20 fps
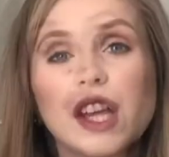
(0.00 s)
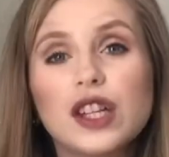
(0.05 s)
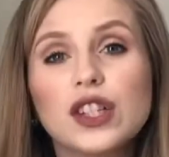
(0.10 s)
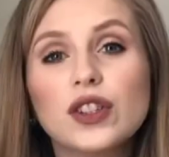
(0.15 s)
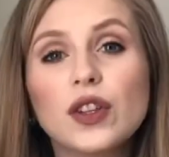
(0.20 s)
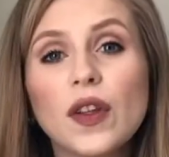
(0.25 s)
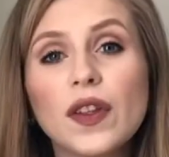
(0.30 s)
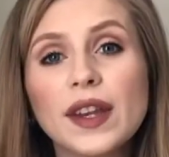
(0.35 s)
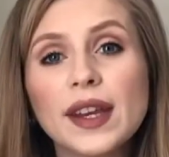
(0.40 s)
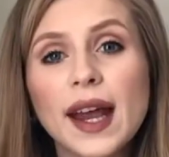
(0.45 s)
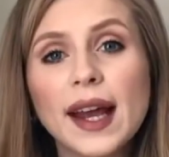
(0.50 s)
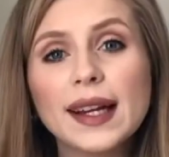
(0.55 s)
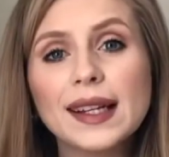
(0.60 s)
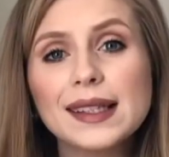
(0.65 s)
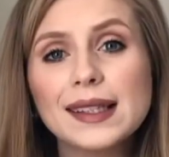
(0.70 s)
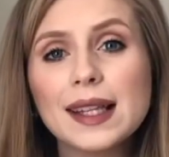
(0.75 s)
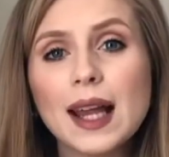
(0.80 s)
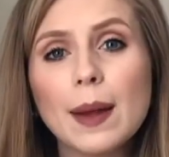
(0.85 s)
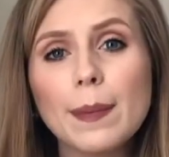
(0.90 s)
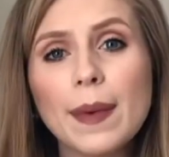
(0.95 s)
So the next
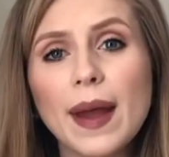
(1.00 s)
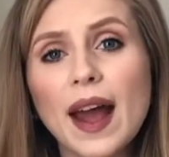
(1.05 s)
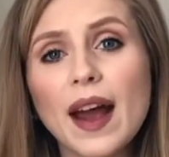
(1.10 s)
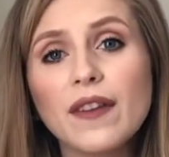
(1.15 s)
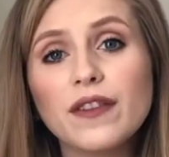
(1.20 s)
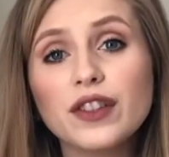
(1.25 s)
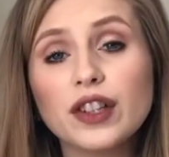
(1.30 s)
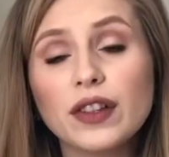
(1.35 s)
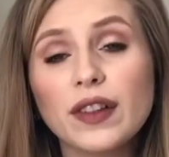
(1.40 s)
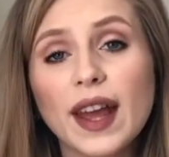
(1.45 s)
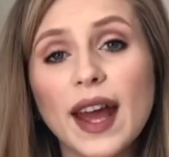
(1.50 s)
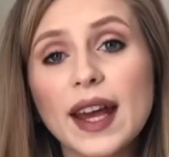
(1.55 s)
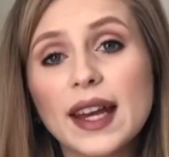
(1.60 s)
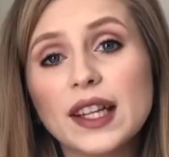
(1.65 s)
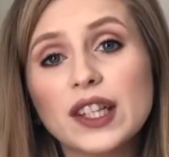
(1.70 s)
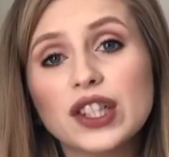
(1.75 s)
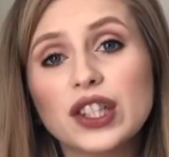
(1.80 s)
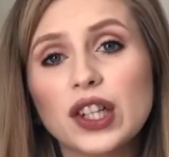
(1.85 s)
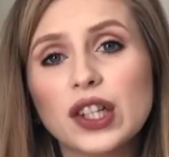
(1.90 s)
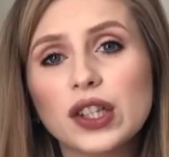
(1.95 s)
step after that
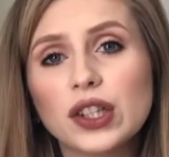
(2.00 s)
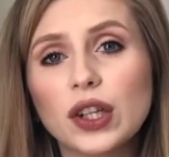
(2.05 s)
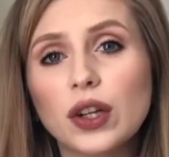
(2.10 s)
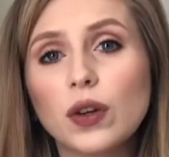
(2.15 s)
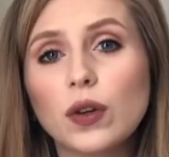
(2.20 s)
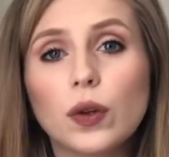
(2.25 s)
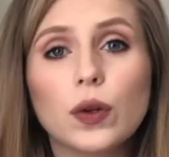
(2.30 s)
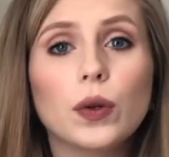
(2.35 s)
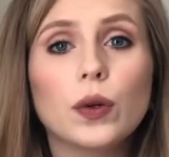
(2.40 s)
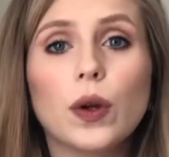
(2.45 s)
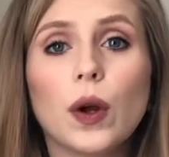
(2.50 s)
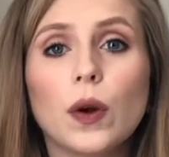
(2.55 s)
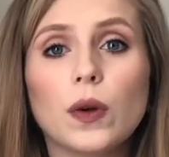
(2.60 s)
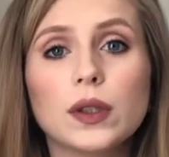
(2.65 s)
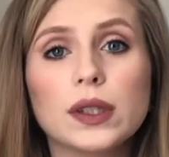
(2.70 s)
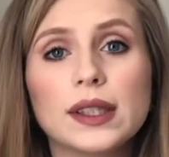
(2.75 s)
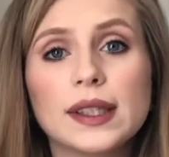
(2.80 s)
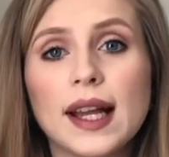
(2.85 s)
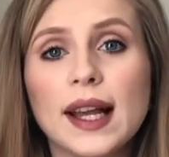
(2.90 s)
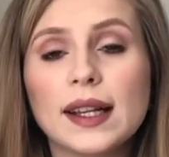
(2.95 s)
is just the
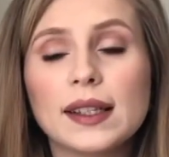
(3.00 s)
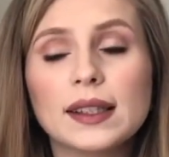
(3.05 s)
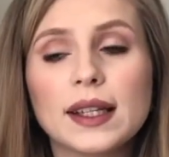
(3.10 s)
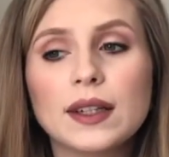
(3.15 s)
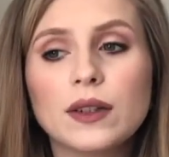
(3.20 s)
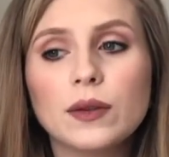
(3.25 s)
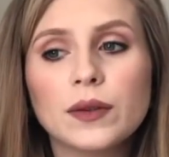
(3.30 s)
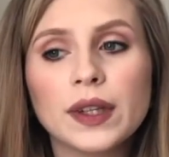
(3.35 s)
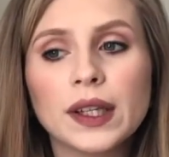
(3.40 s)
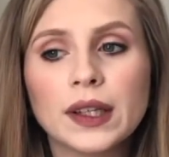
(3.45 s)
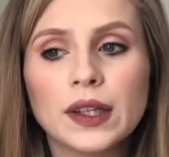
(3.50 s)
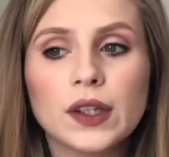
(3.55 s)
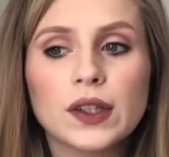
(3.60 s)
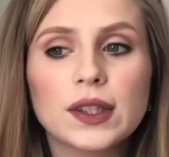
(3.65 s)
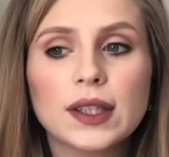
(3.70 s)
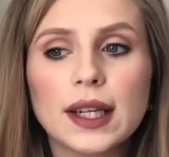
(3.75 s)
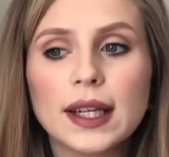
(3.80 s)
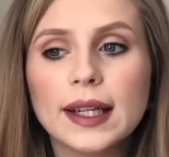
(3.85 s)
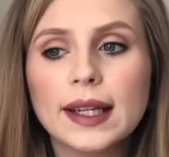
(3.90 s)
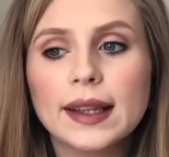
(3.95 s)
glucose test. I don't think
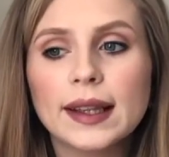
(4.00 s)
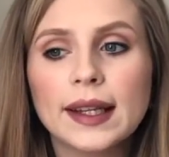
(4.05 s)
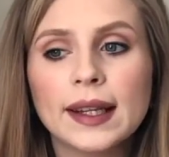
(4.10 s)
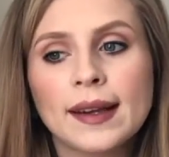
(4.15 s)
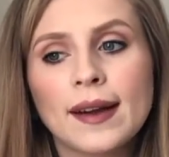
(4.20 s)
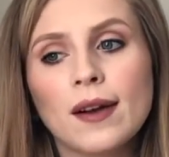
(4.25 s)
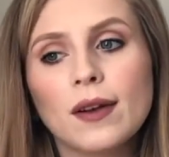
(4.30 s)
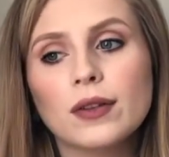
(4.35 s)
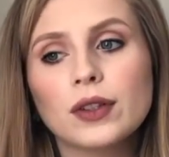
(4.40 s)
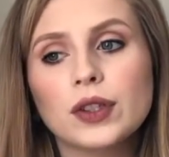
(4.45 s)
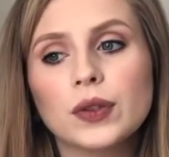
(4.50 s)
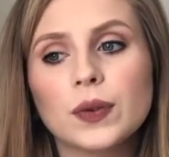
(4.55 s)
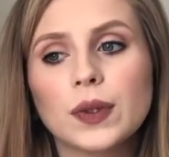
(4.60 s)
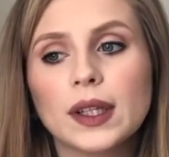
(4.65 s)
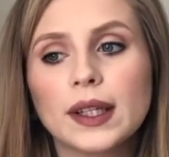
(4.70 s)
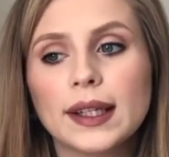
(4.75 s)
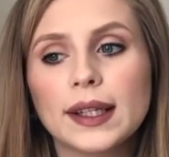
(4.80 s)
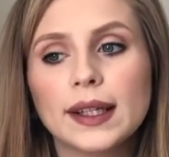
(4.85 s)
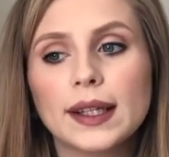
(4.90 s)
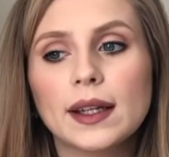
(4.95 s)
there's anything else
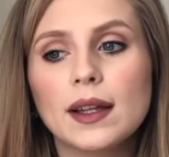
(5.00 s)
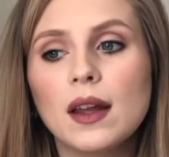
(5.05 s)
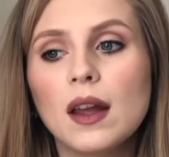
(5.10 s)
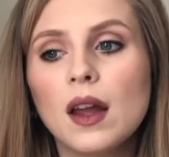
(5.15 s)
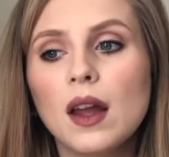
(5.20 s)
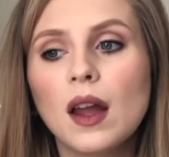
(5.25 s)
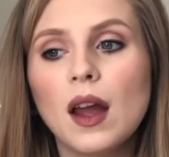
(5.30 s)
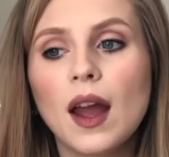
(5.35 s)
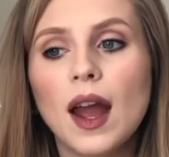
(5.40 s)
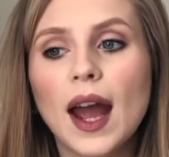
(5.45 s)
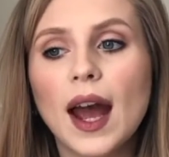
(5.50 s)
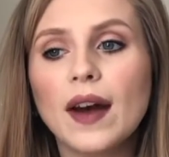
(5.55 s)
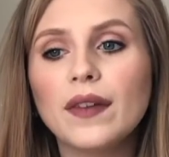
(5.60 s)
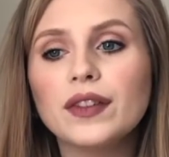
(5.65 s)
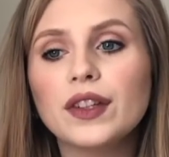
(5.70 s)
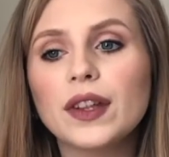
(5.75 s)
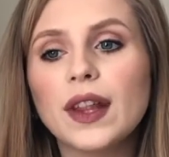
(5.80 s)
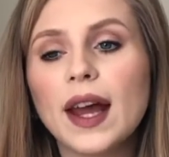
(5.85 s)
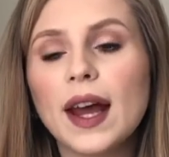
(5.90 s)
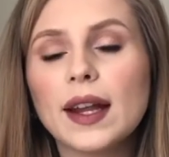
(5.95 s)
really
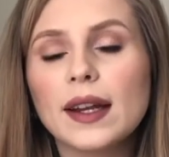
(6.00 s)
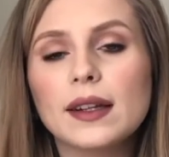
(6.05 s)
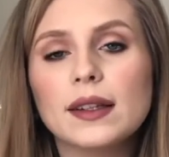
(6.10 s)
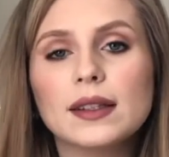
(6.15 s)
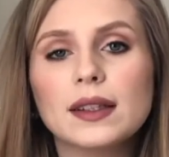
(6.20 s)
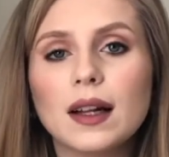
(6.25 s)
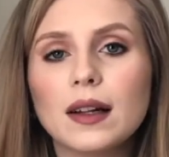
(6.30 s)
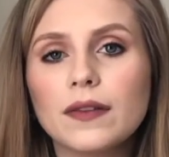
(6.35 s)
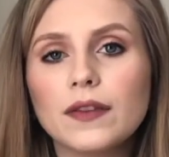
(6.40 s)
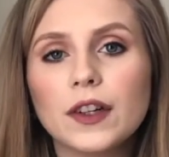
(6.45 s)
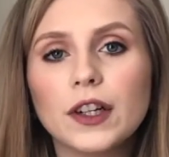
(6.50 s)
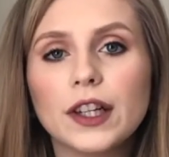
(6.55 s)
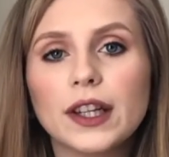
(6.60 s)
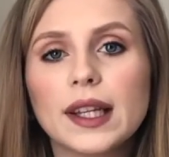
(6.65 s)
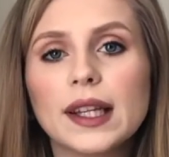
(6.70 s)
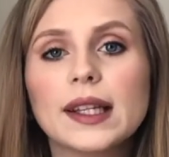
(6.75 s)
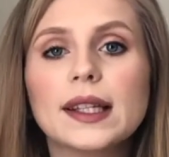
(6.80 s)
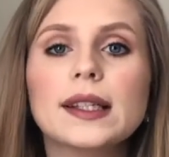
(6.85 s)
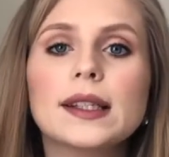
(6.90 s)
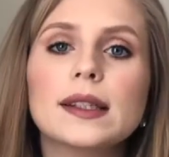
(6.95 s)
after that except for
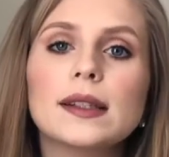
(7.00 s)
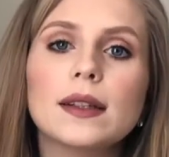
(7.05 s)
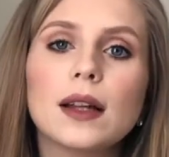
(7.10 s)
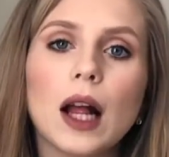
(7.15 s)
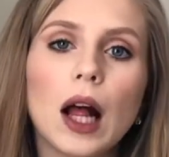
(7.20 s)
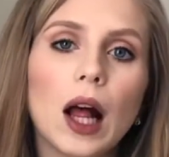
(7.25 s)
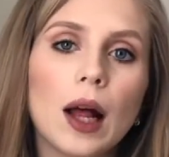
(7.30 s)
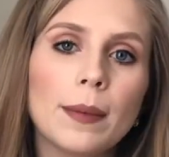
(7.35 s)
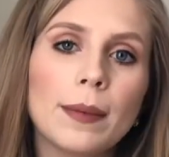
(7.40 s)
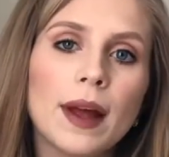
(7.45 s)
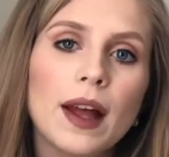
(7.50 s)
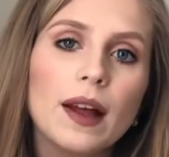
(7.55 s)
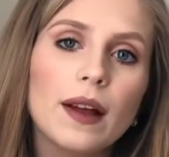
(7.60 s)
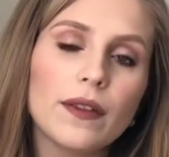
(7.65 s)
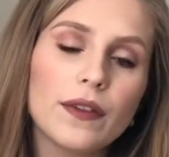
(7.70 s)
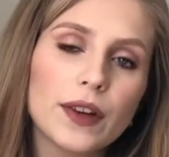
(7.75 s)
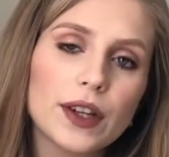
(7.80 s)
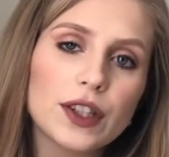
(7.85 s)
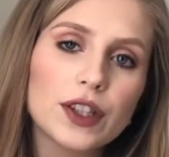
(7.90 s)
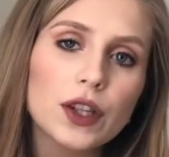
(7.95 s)
these
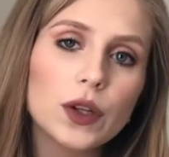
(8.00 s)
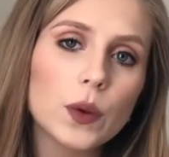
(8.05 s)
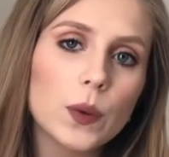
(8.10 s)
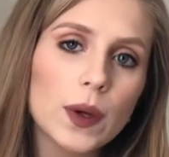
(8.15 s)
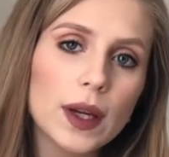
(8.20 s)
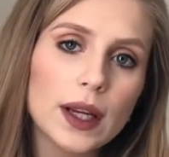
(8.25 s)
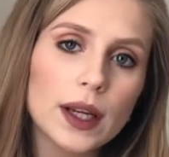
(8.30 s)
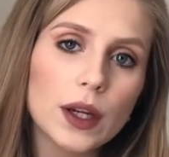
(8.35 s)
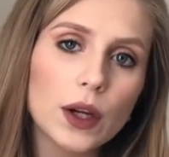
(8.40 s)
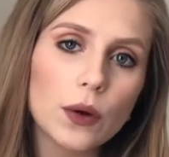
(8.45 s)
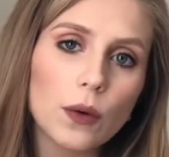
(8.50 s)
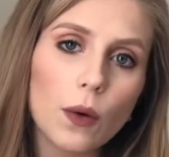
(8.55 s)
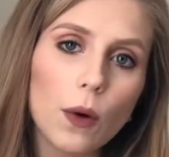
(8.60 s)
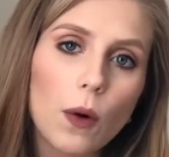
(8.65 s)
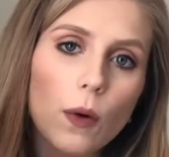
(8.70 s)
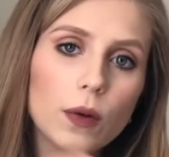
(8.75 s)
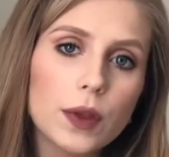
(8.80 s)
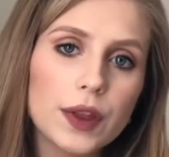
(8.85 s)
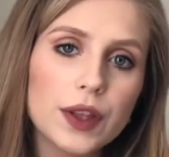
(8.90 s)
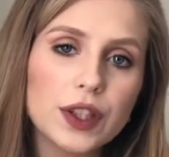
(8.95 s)
every 2 week
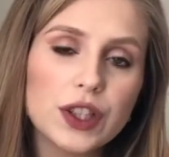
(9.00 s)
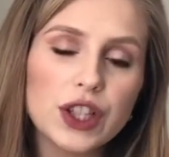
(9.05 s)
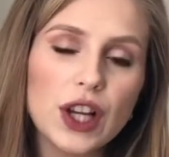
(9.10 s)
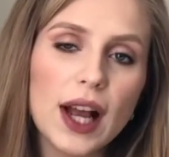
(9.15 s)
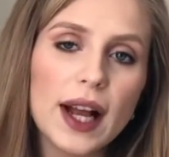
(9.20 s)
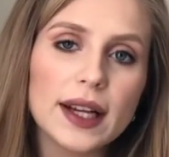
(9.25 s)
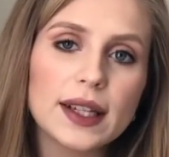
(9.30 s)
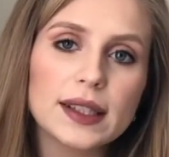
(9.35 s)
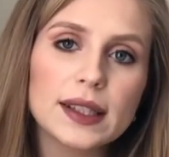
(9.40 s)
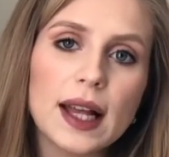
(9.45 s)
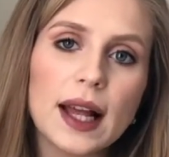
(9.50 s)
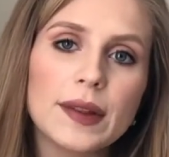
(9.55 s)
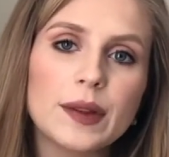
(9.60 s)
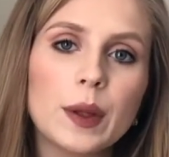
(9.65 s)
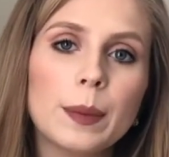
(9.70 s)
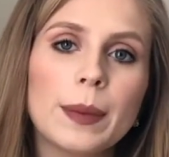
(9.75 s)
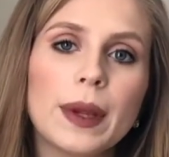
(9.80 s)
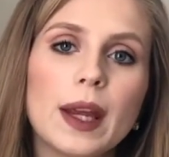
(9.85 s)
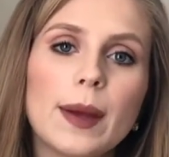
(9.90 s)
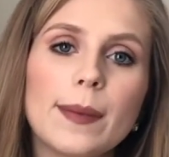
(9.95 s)
growth checks on
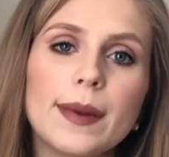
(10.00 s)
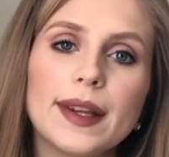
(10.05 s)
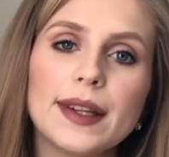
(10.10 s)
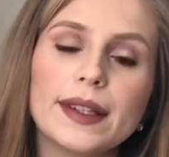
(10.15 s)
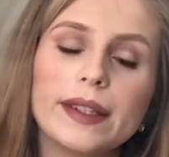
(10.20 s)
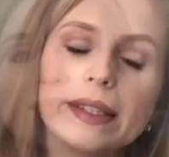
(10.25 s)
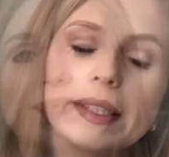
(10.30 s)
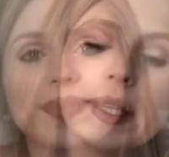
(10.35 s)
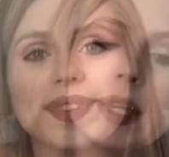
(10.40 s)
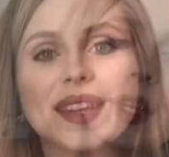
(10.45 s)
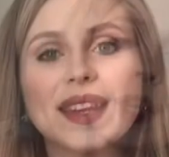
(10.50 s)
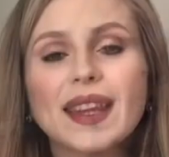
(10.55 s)
the babies.